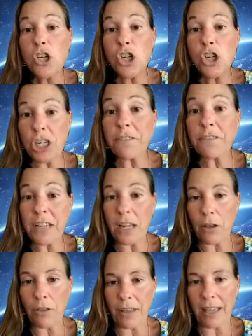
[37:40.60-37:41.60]

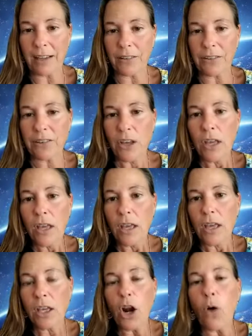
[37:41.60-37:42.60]
shifting things.
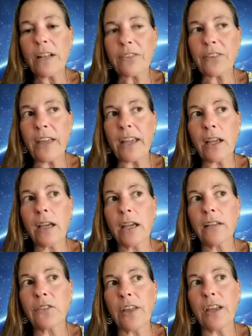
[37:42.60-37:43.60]
You know, it's like
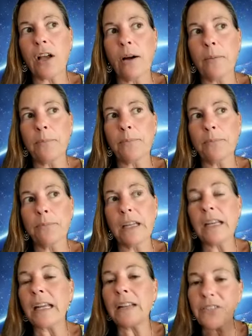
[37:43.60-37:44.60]
it's like um
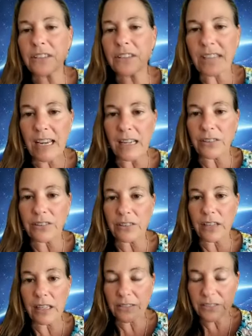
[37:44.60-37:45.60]
an instantaneous
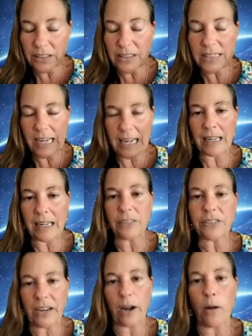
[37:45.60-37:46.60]
instantaneous
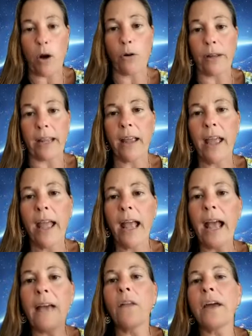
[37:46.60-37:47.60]
ceremony.
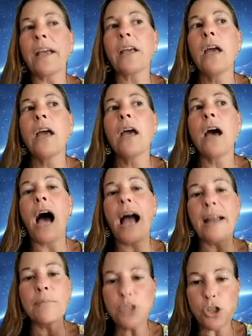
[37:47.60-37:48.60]
And like
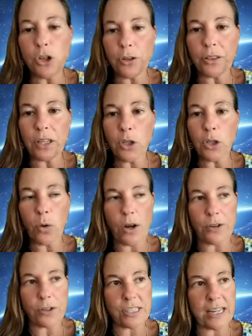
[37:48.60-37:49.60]
I'm sure that you
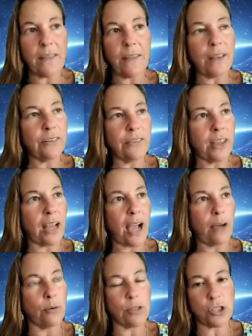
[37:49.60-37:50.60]
understand this. Like
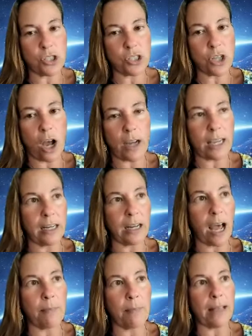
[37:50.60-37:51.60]
I was just talking
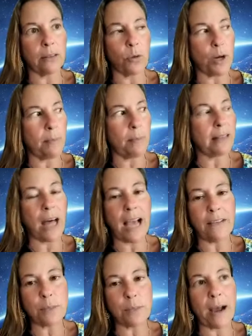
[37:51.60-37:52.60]
on my one of my
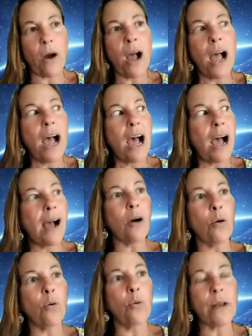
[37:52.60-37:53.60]
lives about
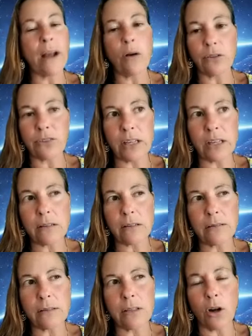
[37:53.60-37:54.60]
how when I was like,
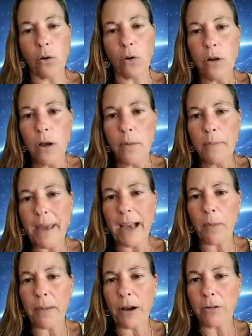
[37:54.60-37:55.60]
you know, back
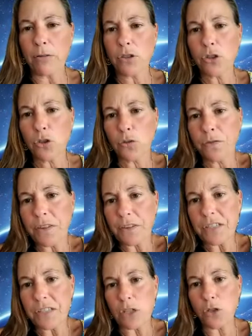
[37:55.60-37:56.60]
about
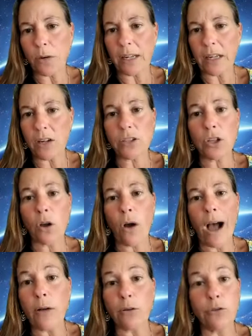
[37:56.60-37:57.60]
15 20 years ago
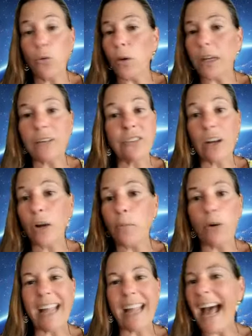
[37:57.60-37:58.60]
i was doing
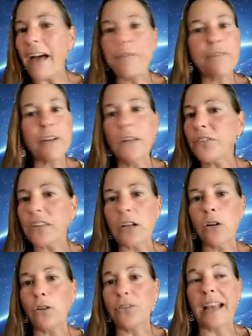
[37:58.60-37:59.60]
ceremony every
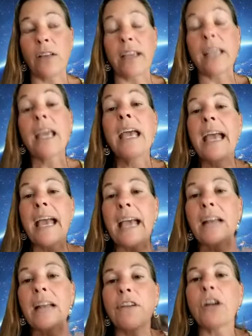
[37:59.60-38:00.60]
single day like
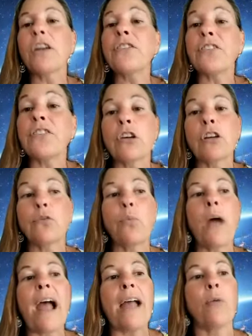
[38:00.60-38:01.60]
in a very serious
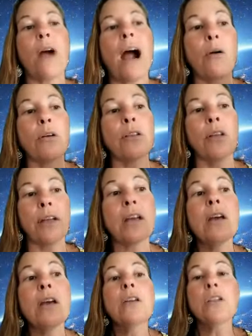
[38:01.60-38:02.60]
way where i would like
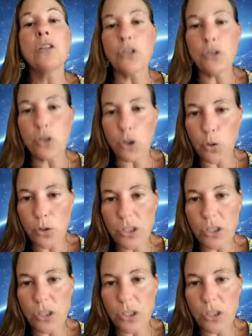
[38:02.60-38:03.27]
yeah. do